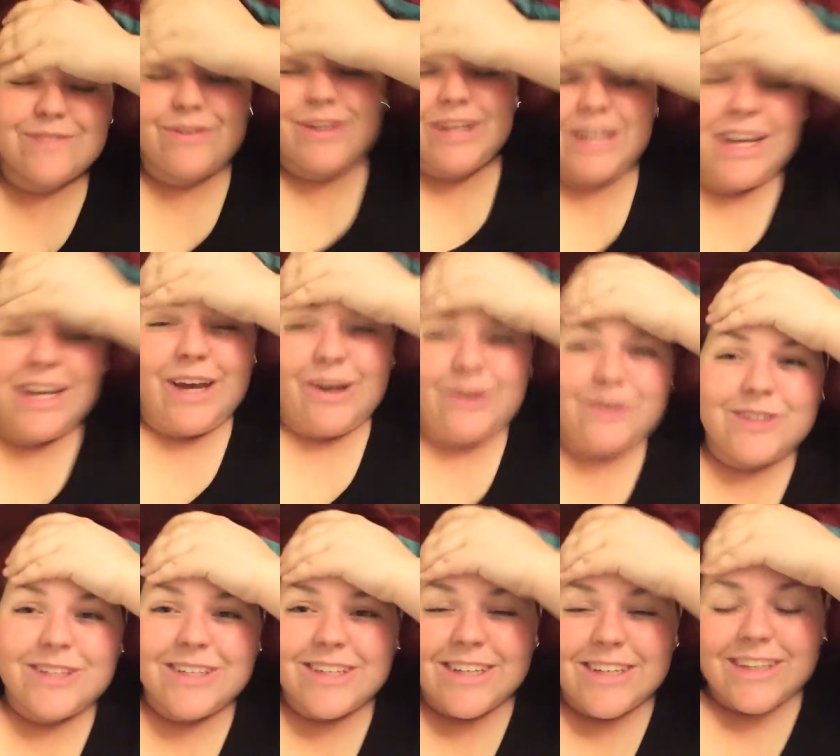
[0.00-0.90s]
video.
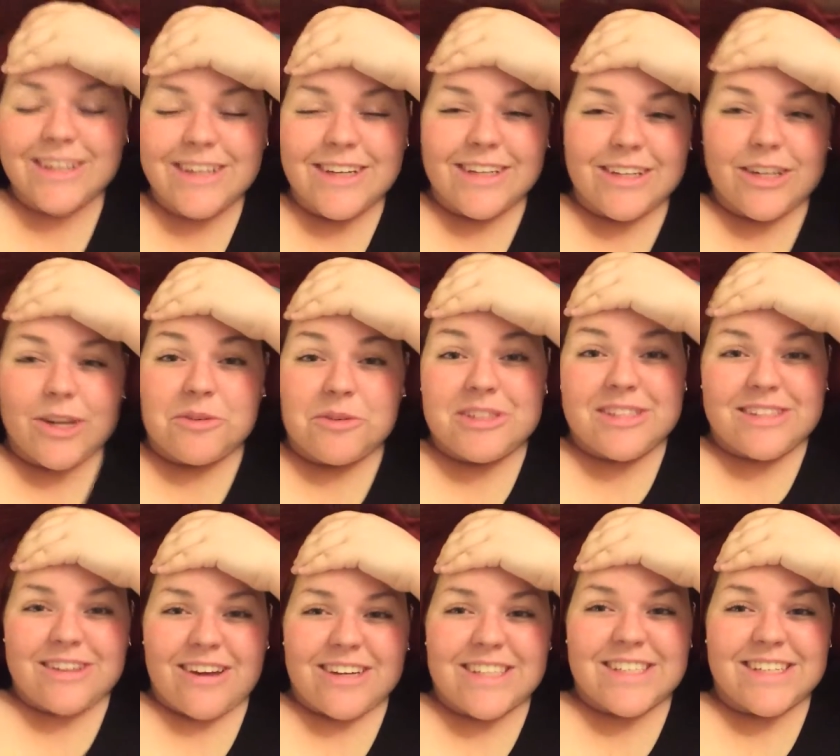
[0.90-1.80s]
No, it's
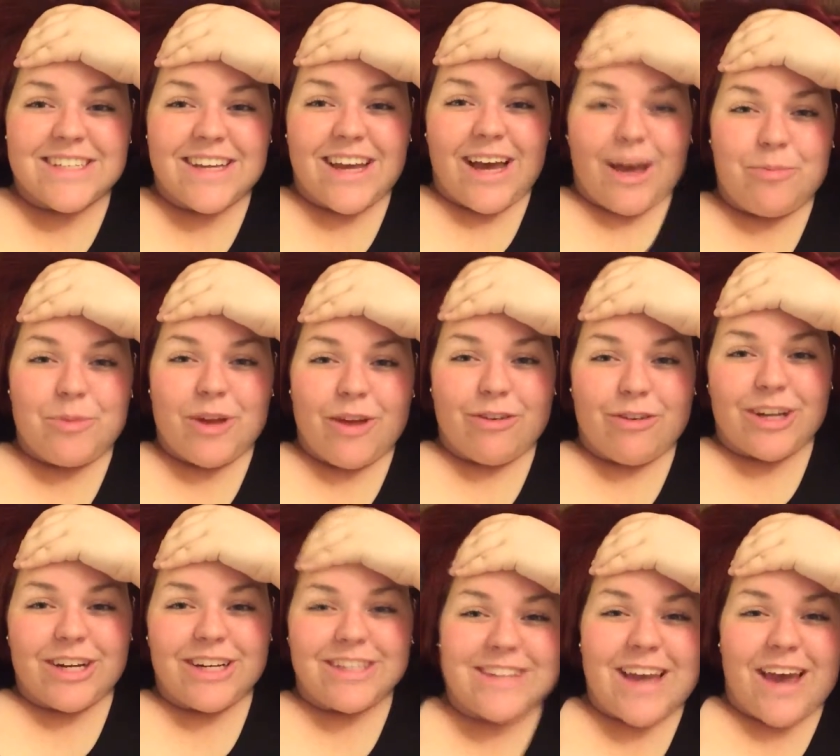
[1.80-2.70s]
not. I'm never
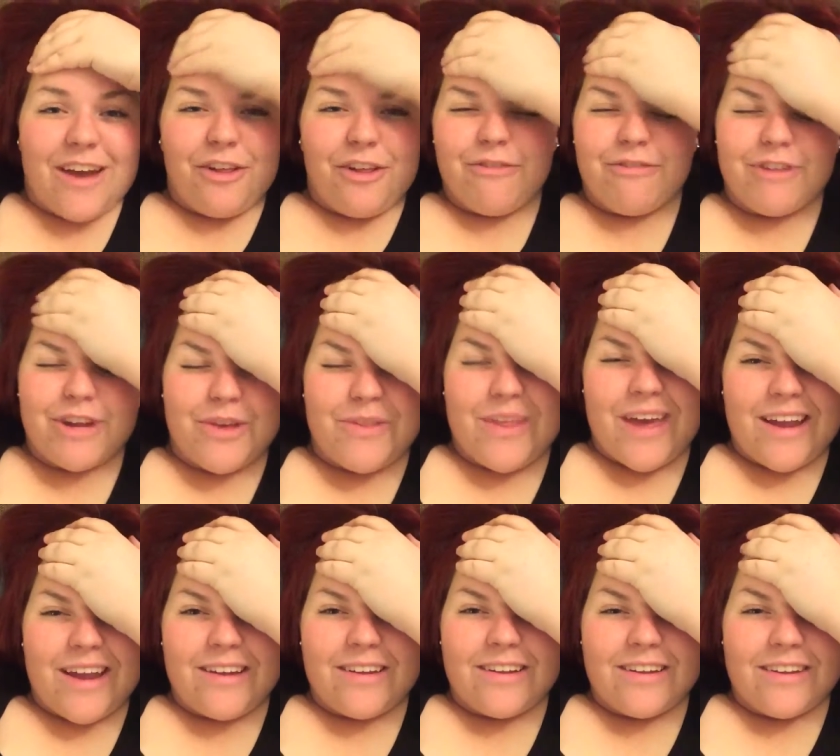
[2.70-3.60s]
going to title a video that.